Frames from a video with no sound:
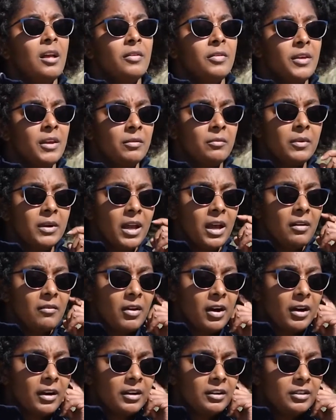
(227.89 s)
Then we have
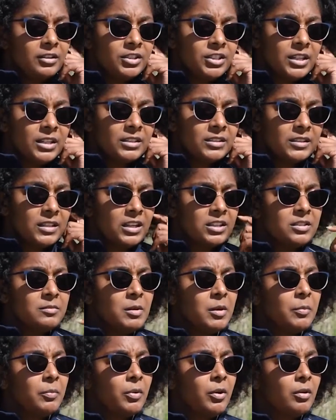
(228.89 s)
our energy
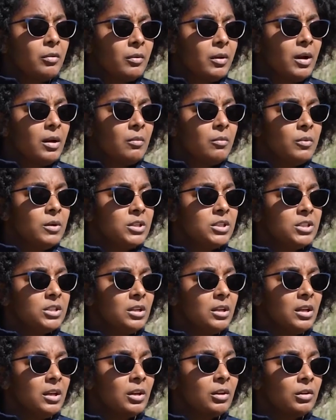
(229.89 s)
assessment program, which
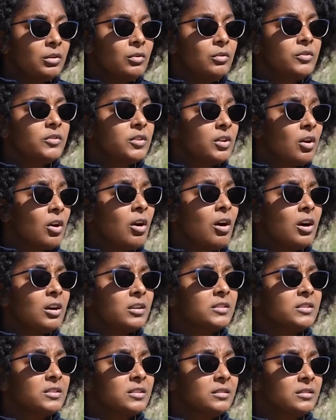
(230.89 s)
includes the
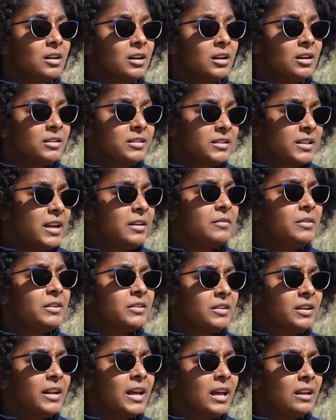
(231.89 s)
cost uh,
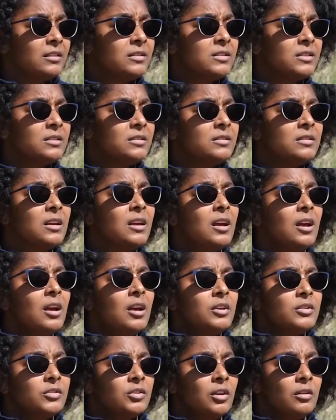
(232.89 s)
savings analysis.
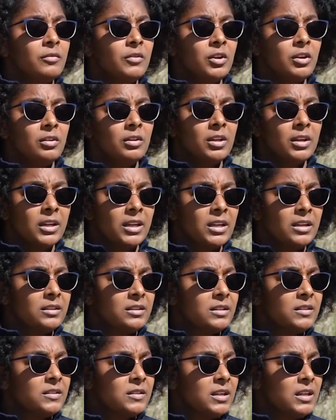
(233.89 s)
So if you're looking
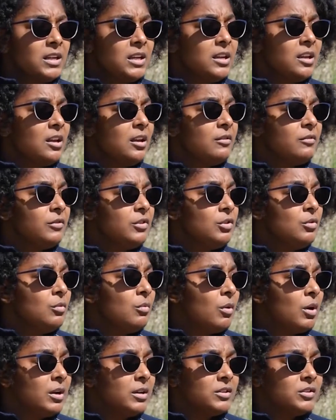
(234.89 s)
to see if you
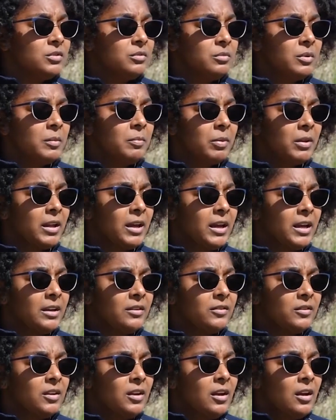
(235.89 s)
want to
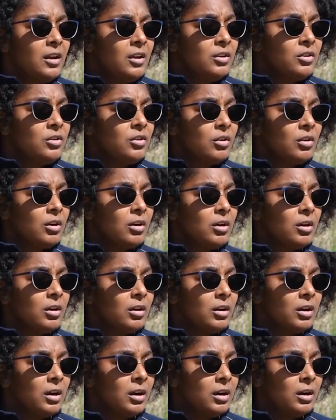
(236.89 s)
replace
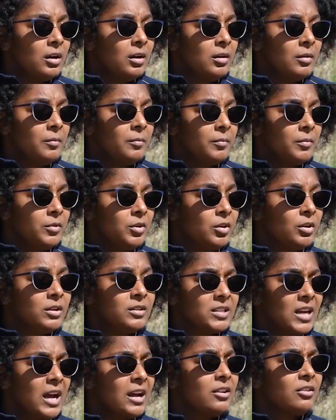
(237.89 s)
your um, your
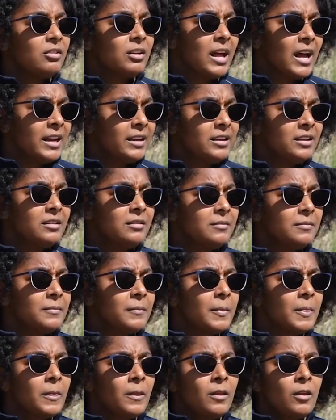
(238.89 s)
entire
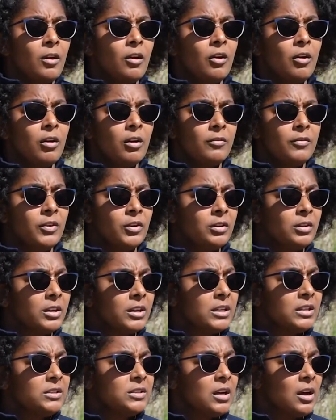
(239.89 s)
lighting, or if you're
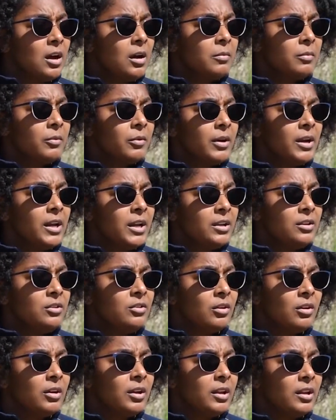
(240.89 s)
looking to upgrade
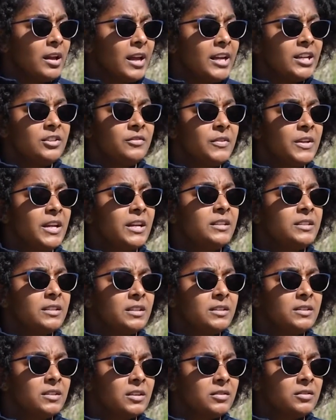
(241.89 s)
your
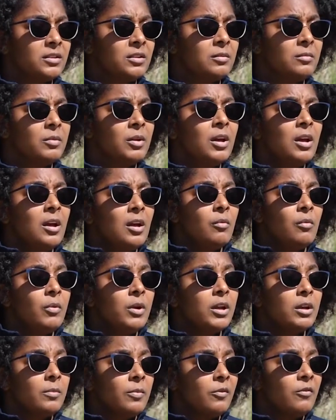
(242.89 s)
HVAC system, we
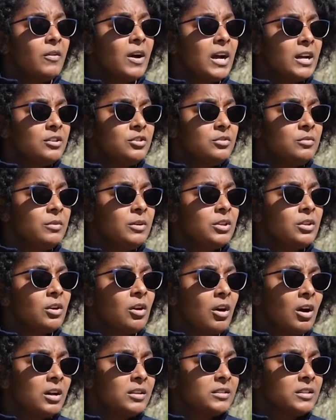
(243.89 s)
can provide you with the
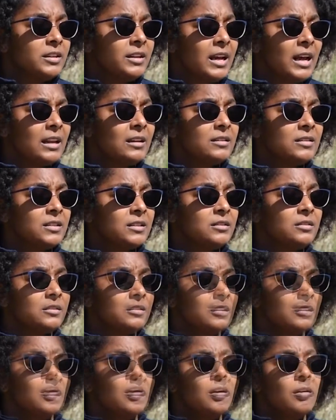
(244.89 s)
cost analysis
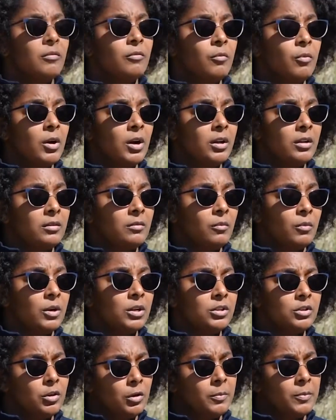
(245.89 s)
of what
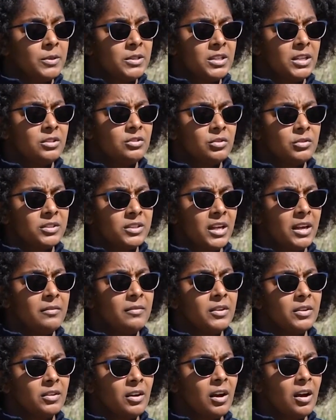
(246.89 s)
what your potential
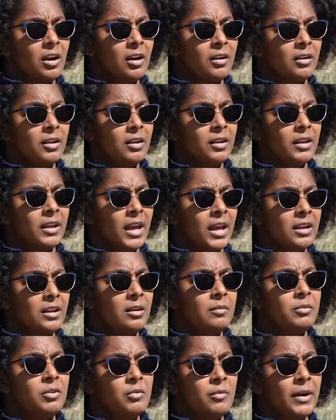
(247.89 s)
savings are in
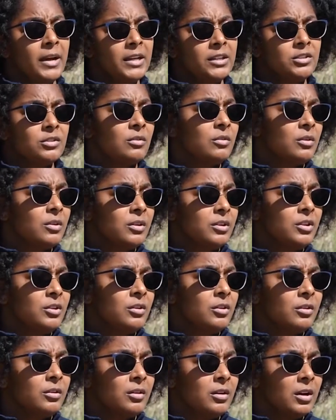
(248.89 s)
KWH or
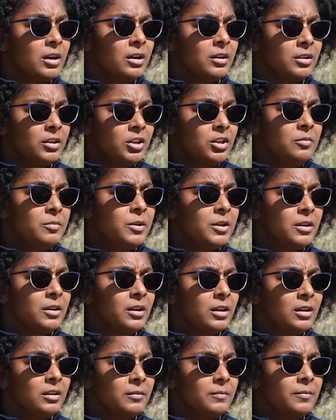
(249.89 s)
your uh, cubic
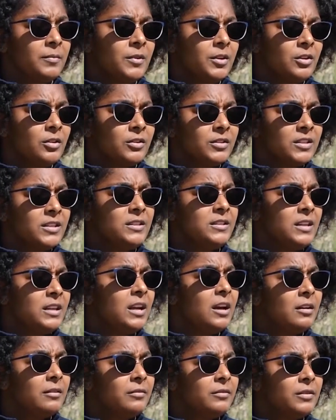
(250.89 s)
uh, your
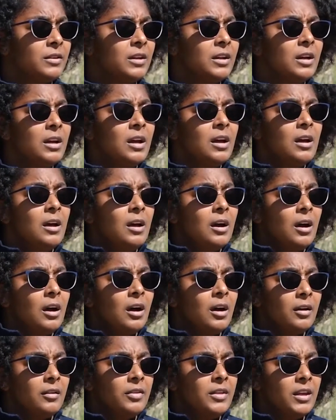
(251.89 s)
CCF.
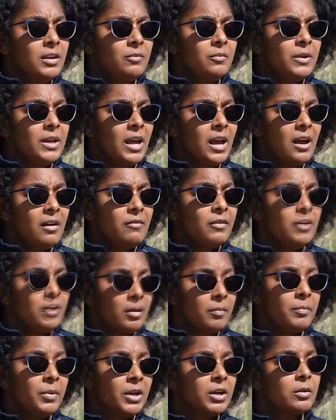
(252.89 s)
Uh, then we have an,
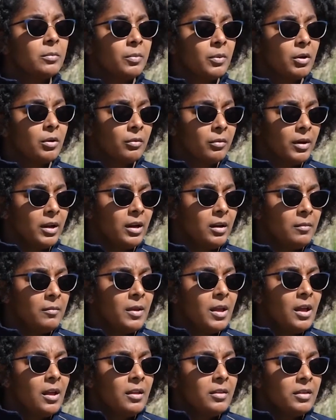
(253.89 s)
a bigger program
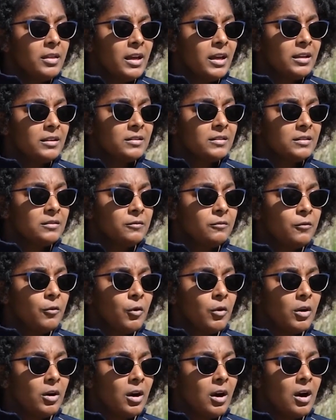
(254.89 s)
that's
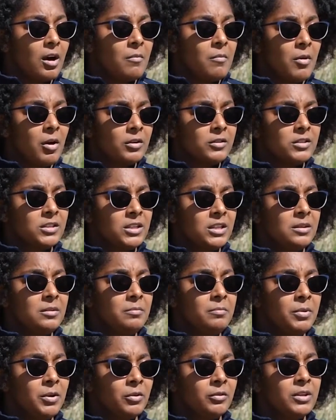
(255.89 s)
for our multi
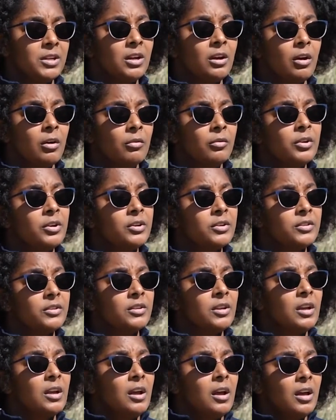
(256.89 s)
building owners
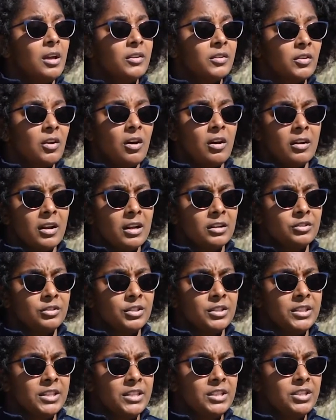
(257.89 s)
is called our
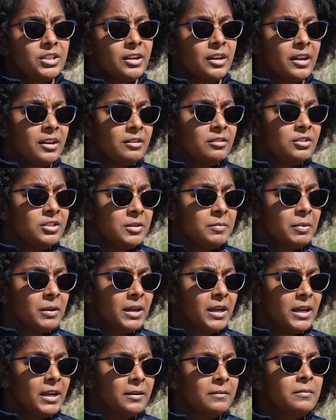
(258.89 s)
strategic energy
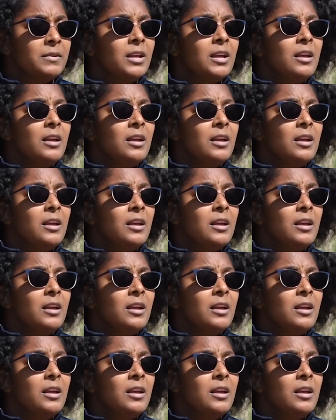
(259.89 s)
plan.